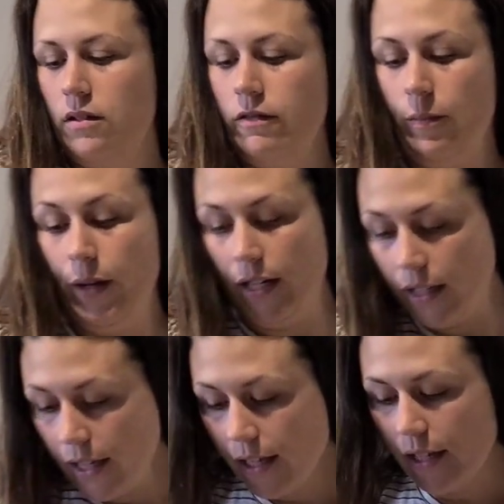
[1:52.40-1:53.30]
repeat
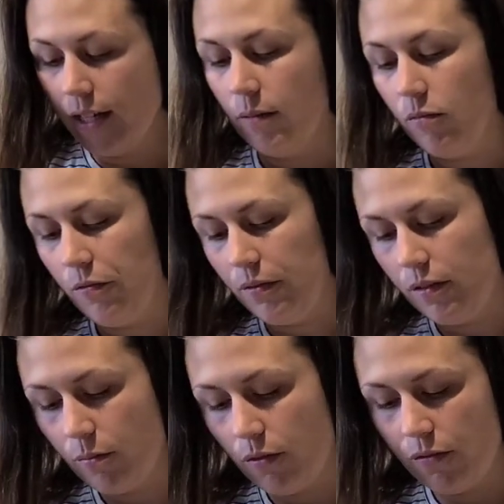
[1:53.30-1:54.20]
again, add a
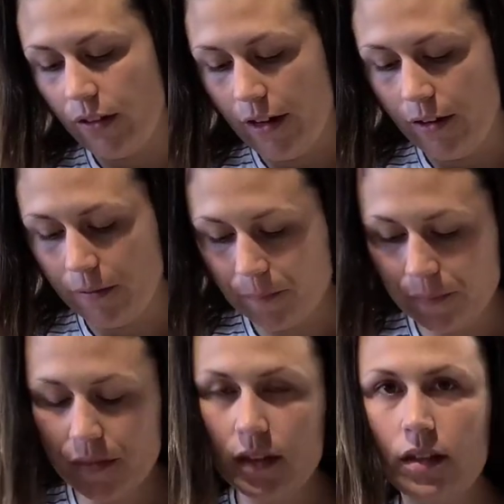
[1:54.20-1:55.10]
little more flour.
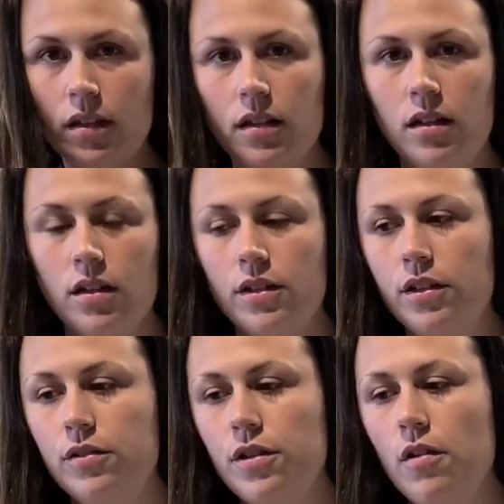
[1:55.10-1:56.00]

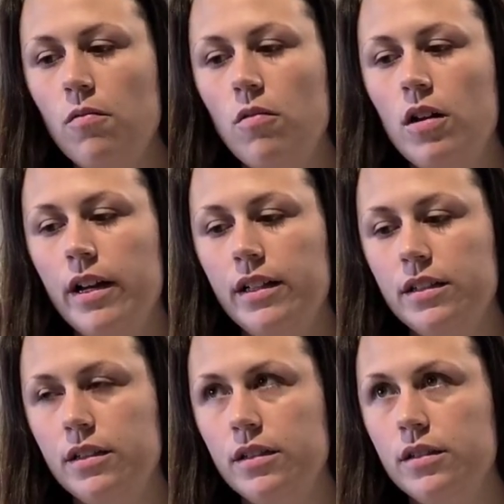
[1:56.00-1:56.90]
You don't want
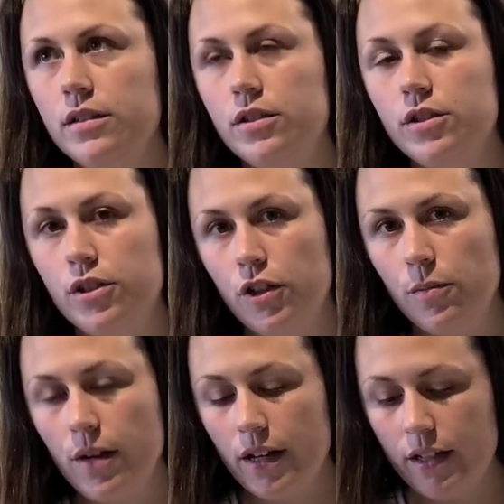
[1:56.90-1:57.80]
too
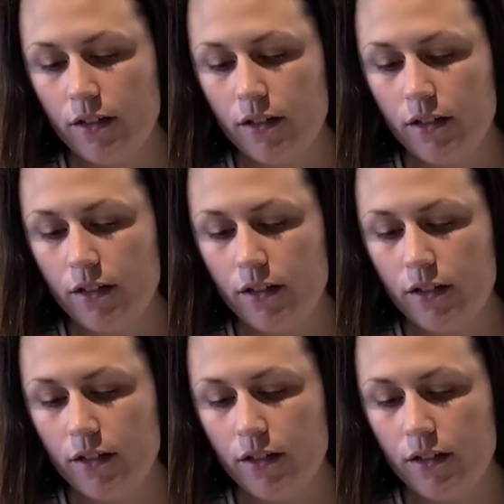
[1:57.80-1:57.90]
much.